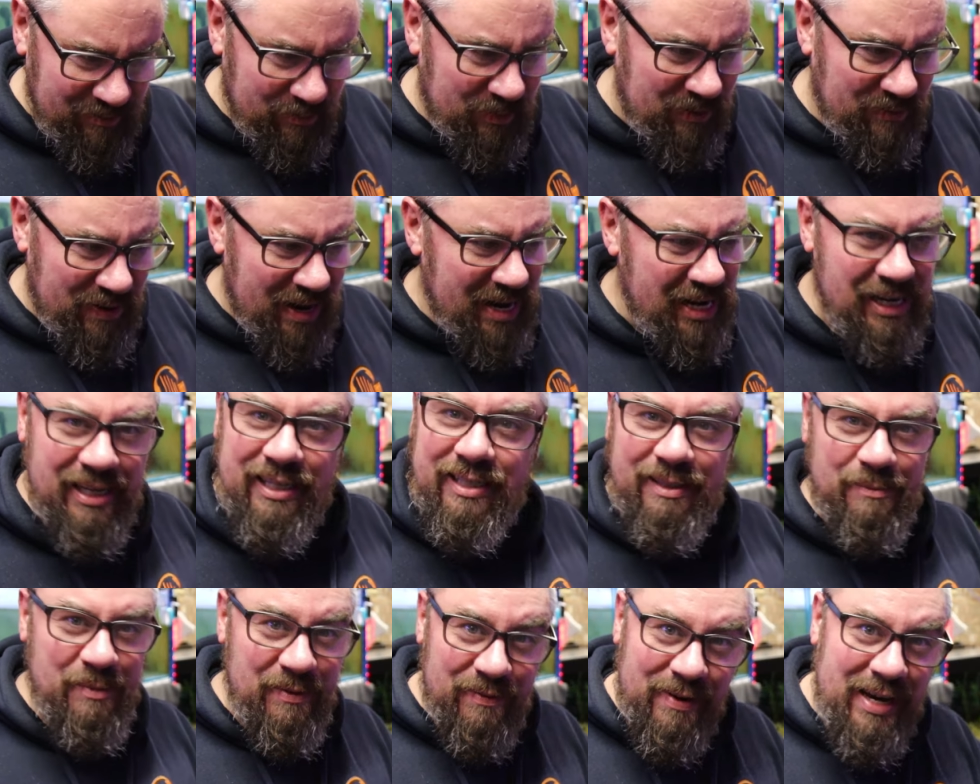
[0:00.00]
Be fine,
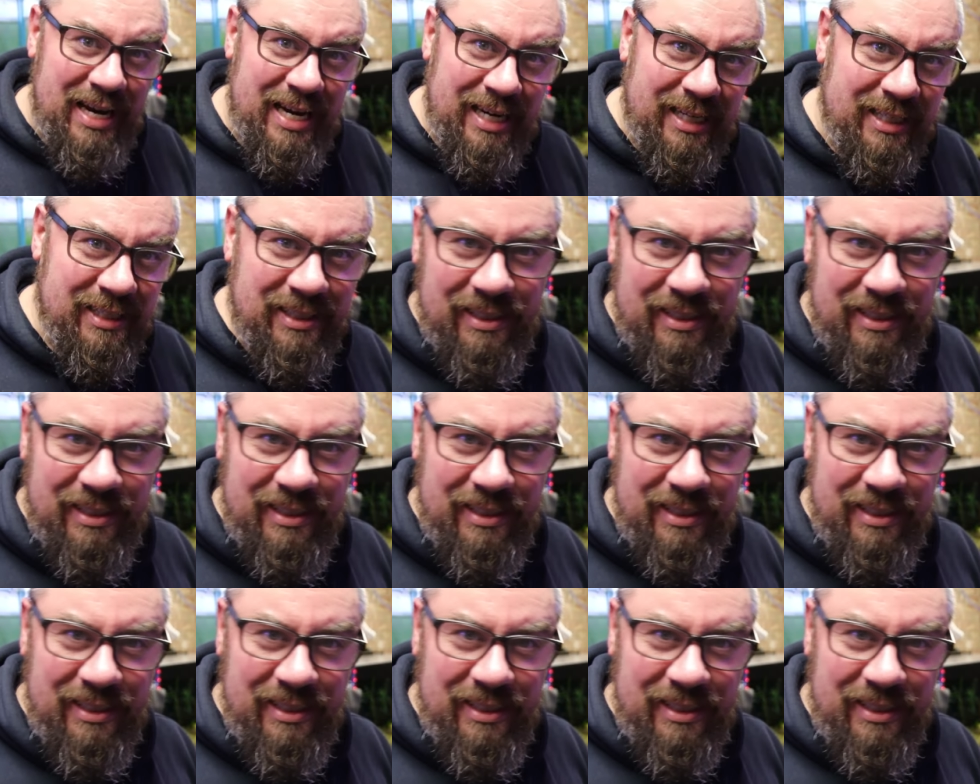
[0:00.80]
be fine.